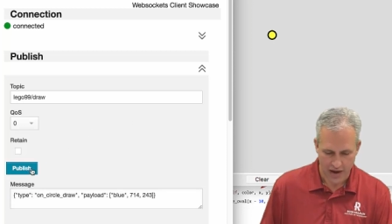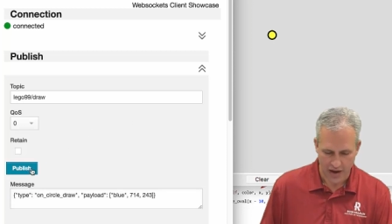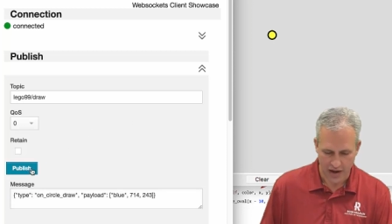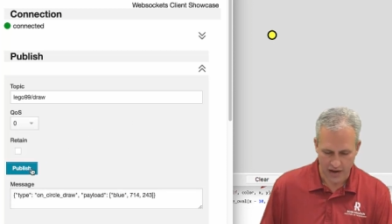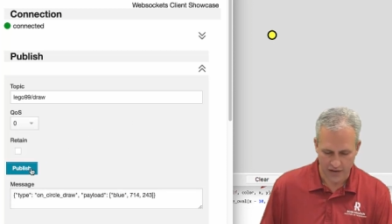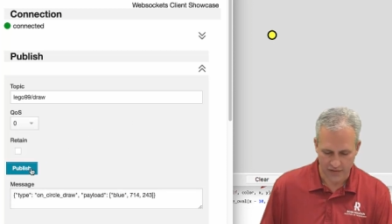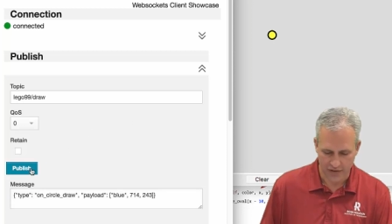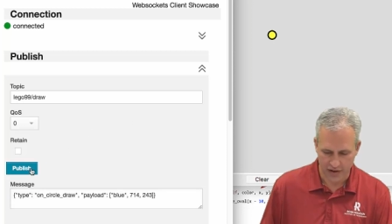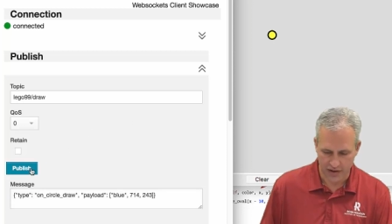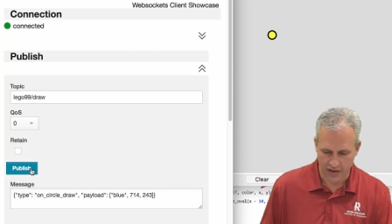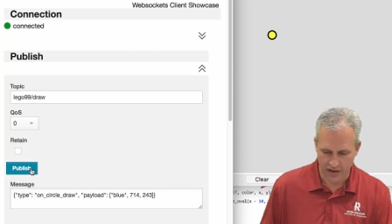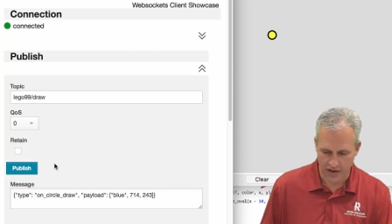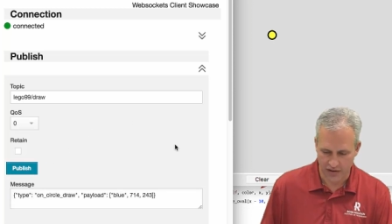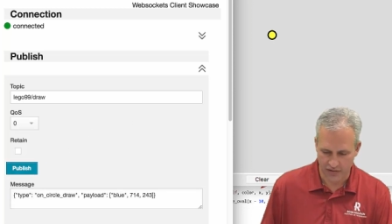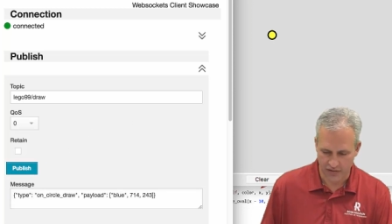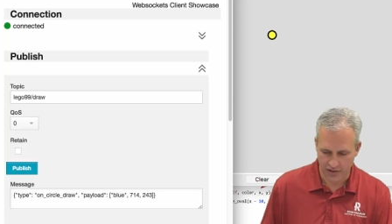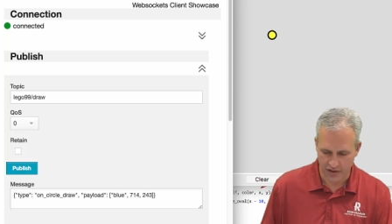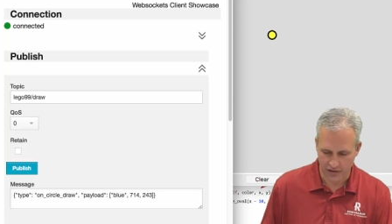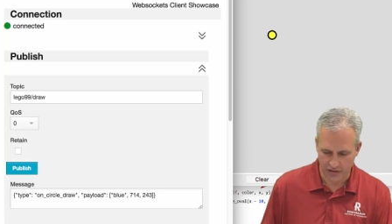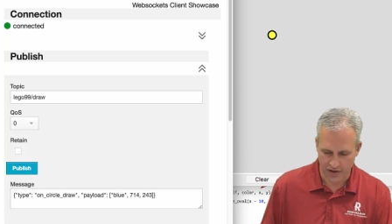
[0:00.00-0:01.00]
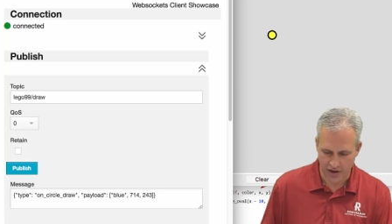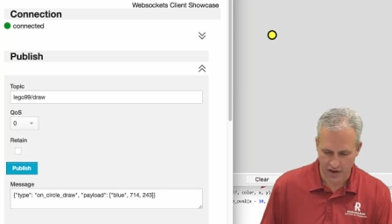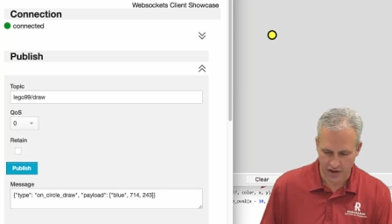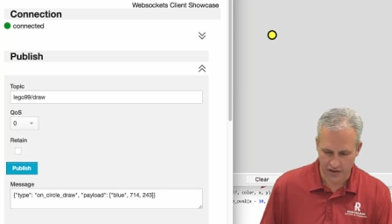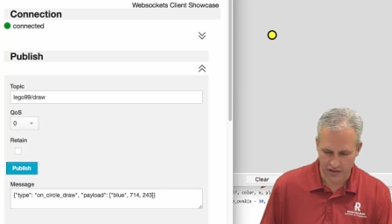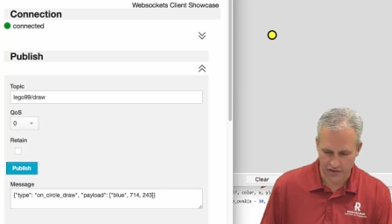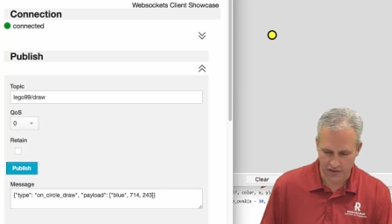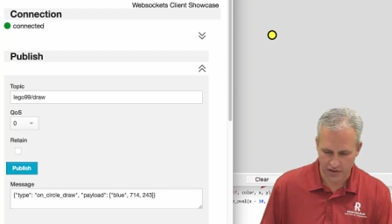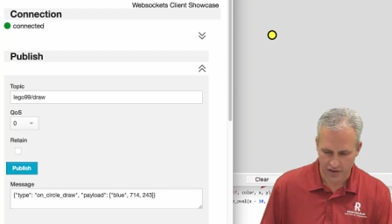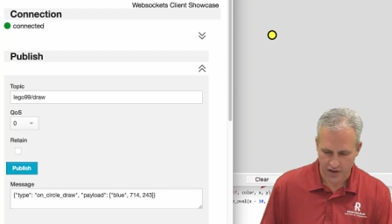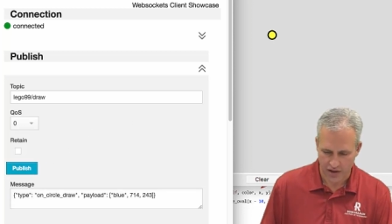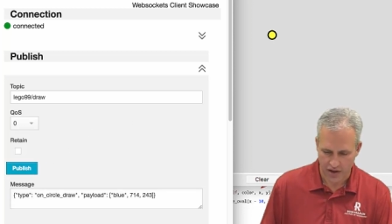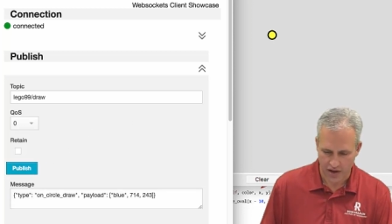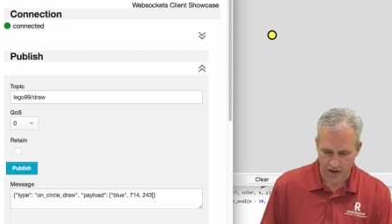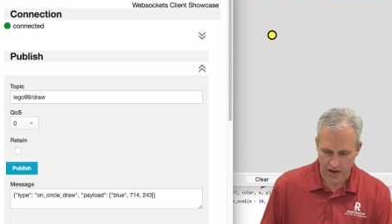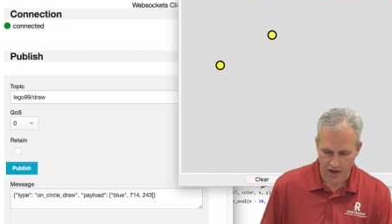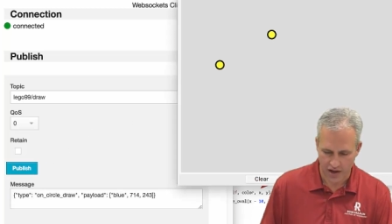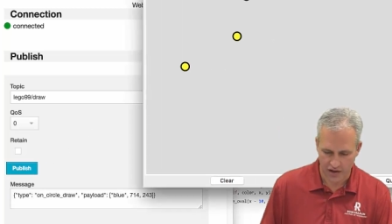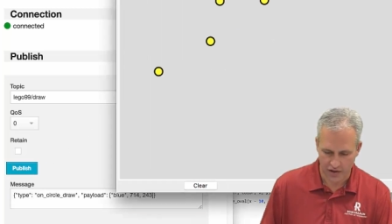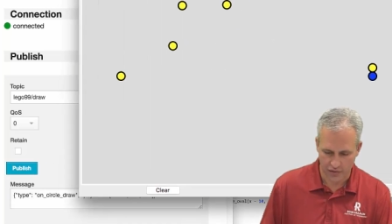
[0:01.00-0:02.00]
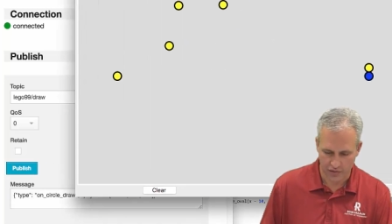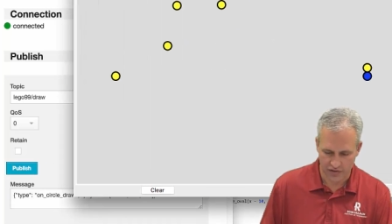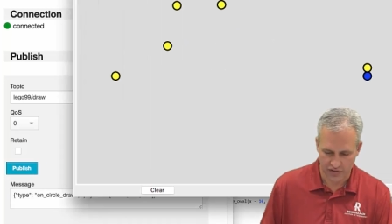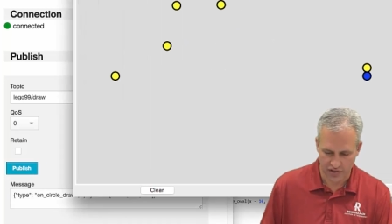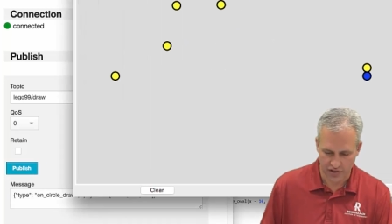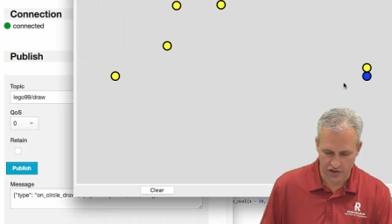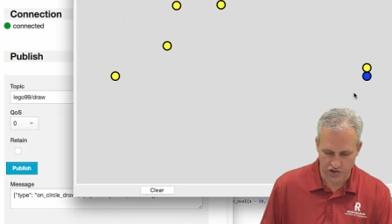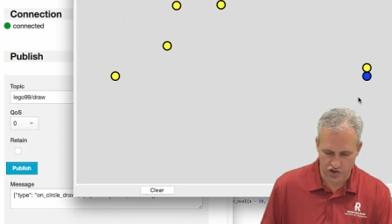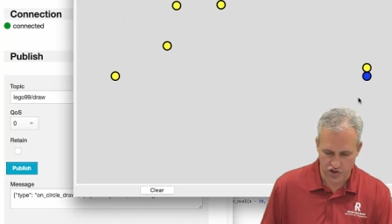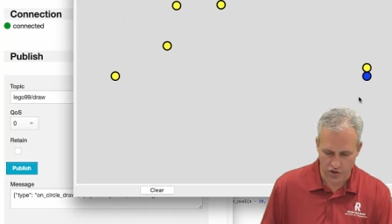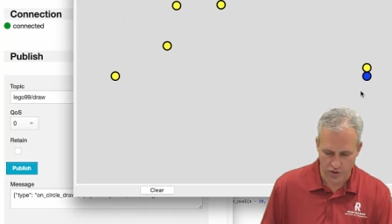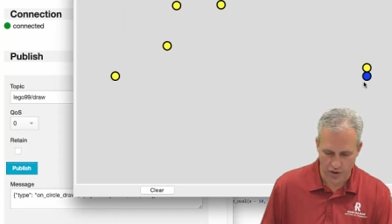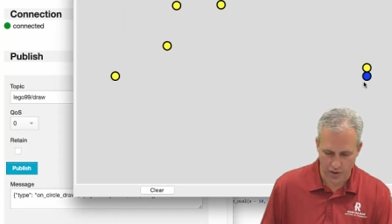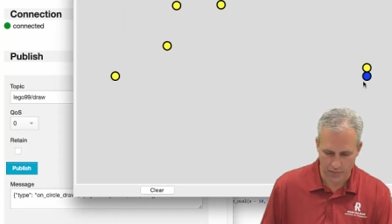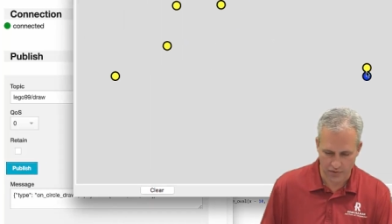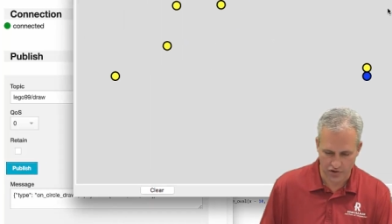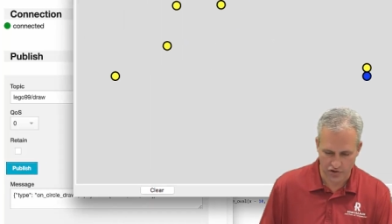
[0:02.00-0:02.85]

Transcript: and if I did everything right, uh, you would see it show up.